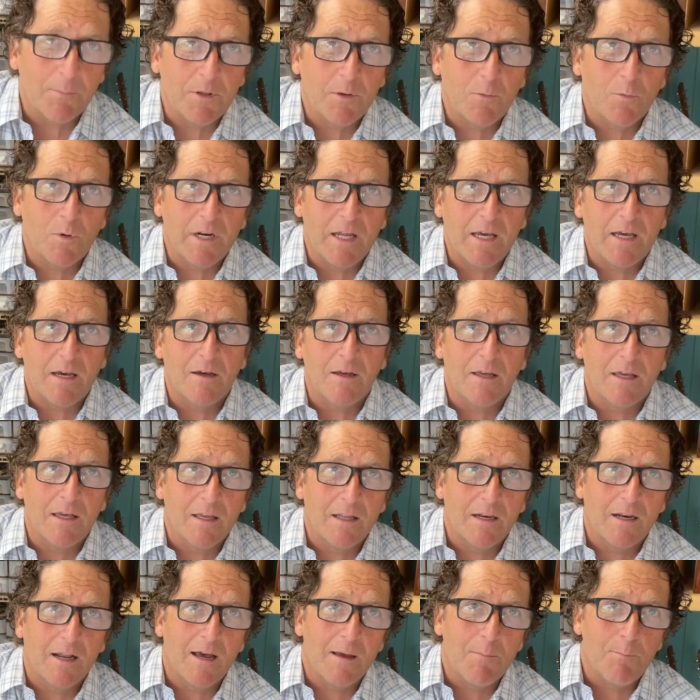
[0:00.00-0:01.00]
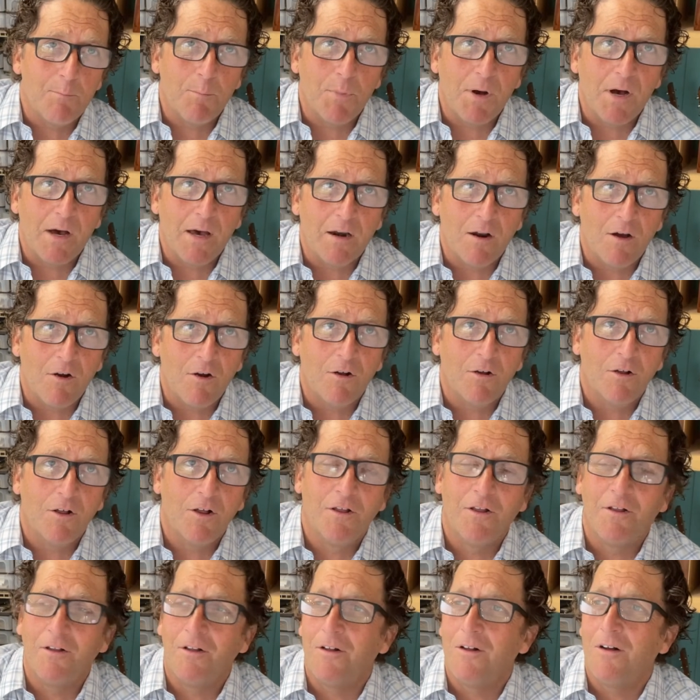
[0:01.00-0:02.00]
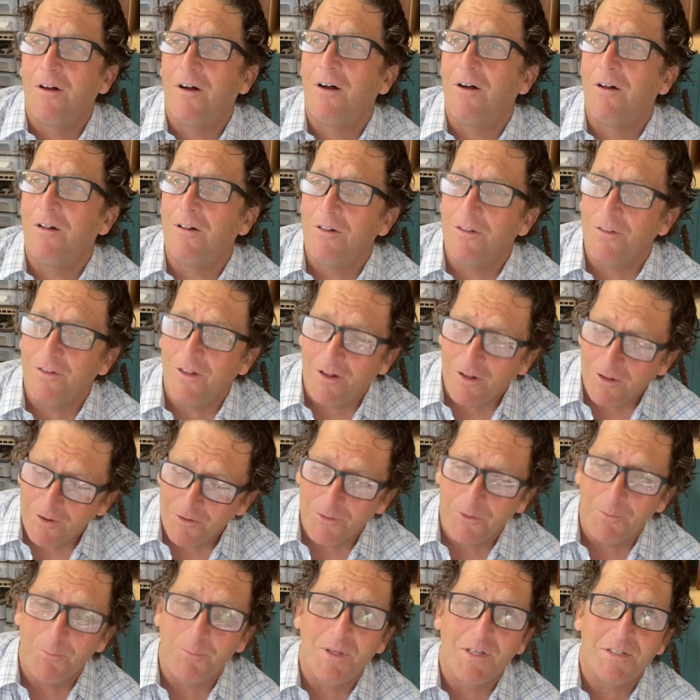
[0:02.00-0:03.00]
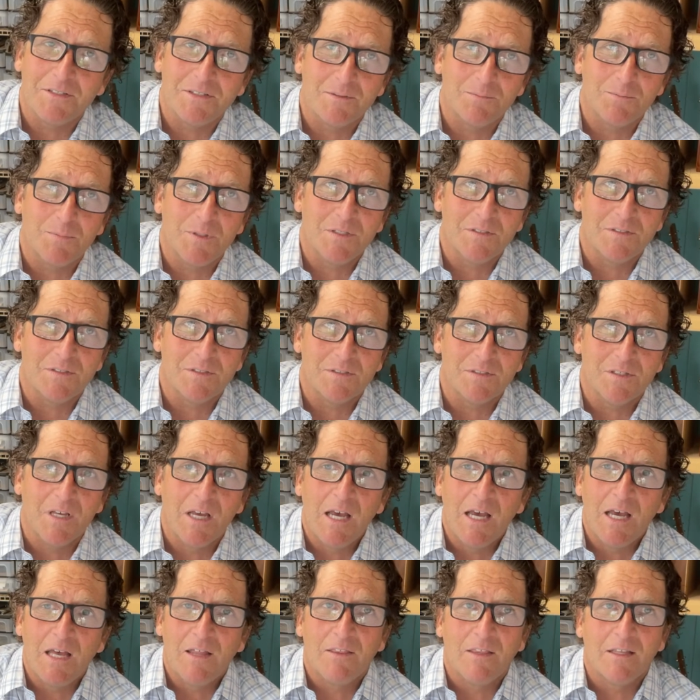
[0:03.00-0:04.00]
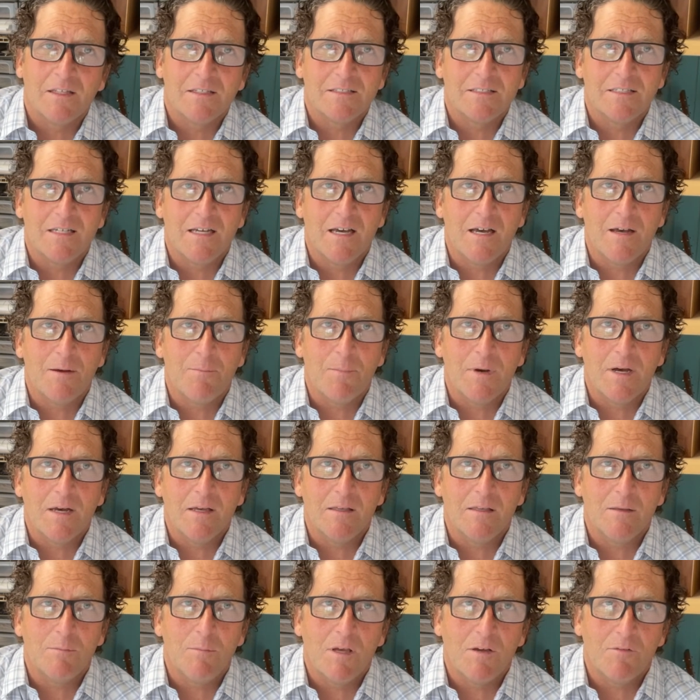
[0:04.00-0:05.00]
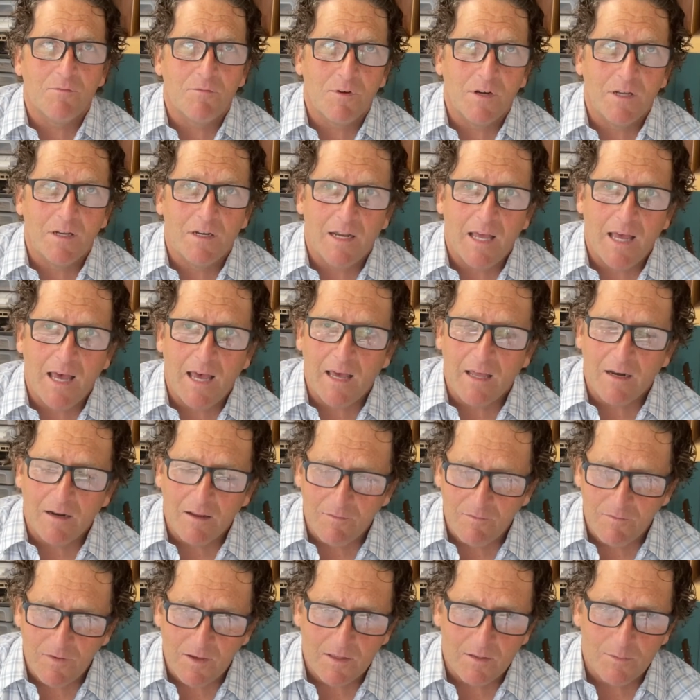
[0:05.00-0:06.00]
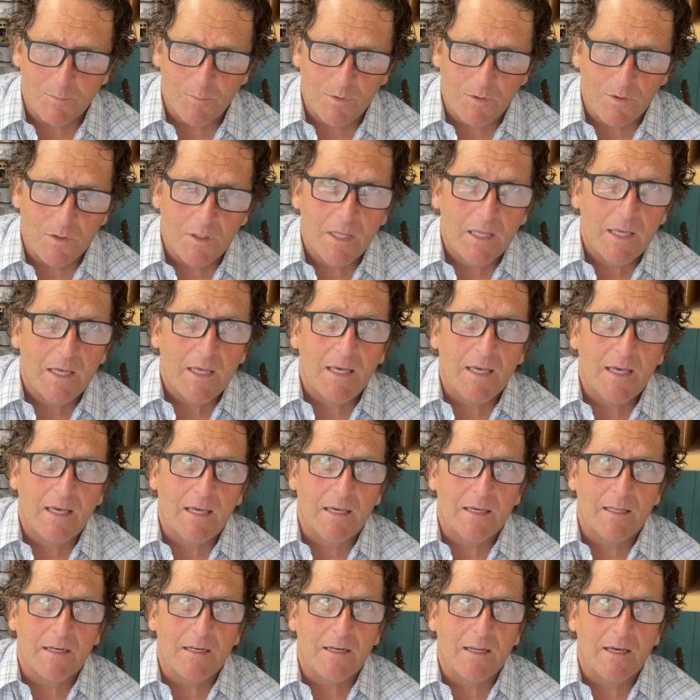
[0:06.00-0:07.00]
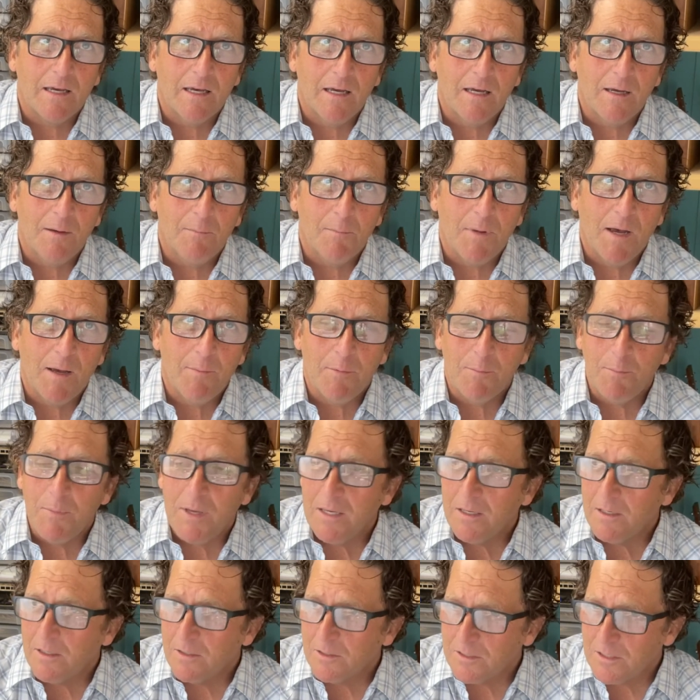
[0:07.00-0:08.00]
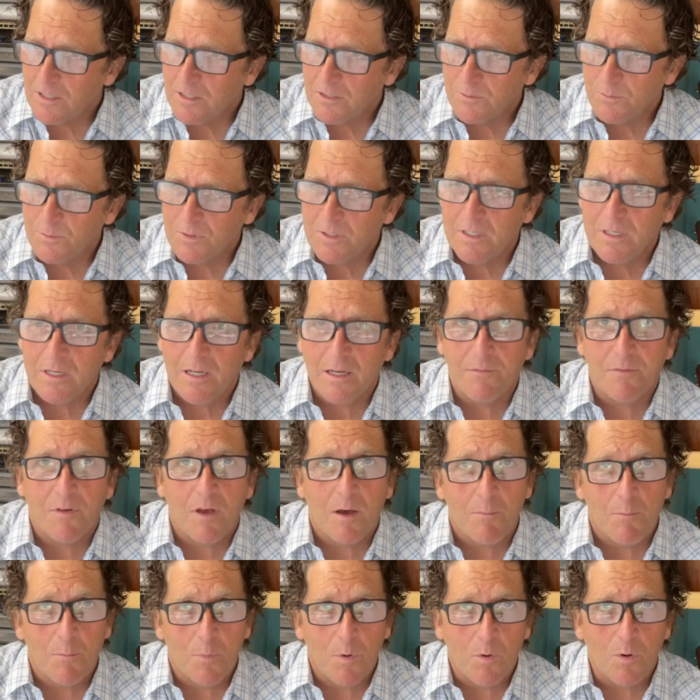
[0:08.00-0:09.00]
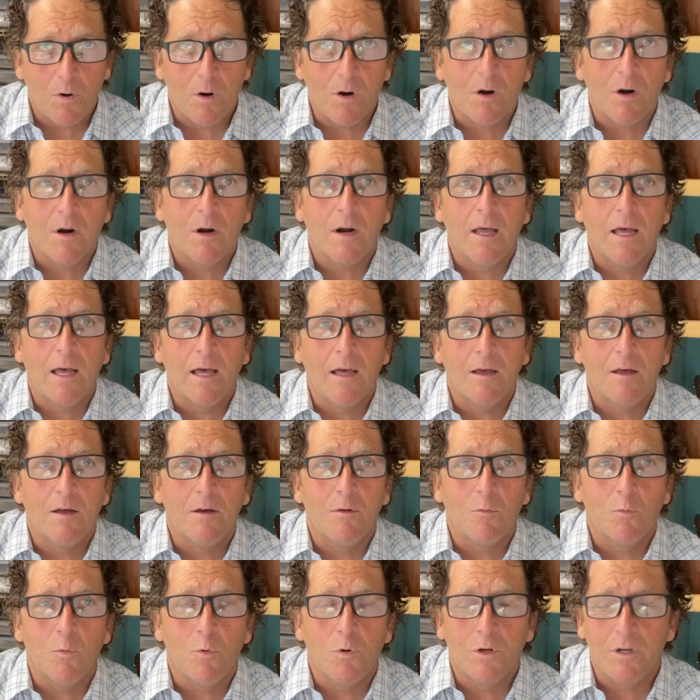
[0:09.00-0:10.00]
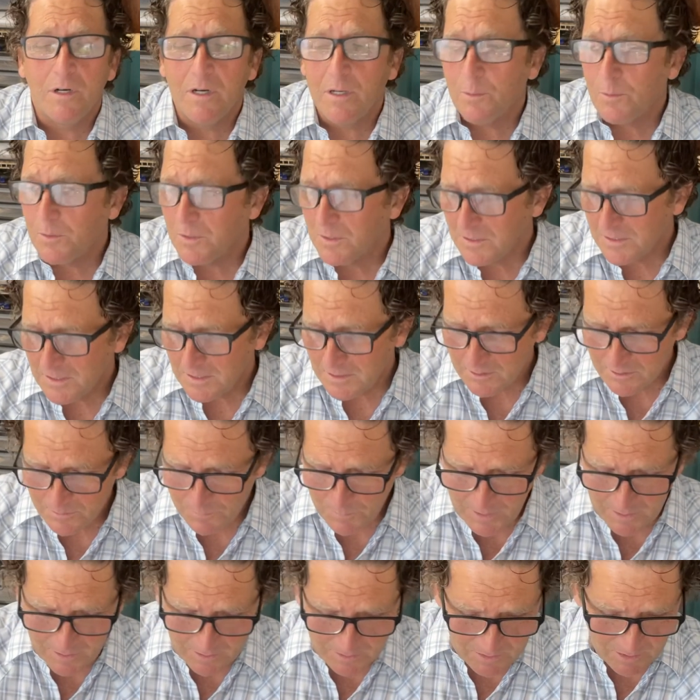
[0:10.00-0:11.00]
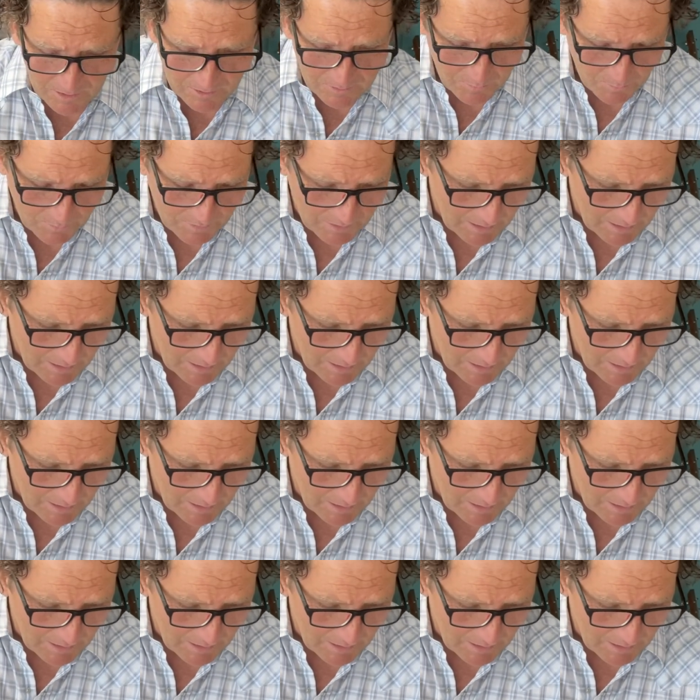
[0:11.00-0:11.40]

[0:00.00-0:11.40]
went out and I bought all the bits and pieces that my eBay friend had available, and I've been making guitars with it. I've got more wood, and I will continue to make guitars with it.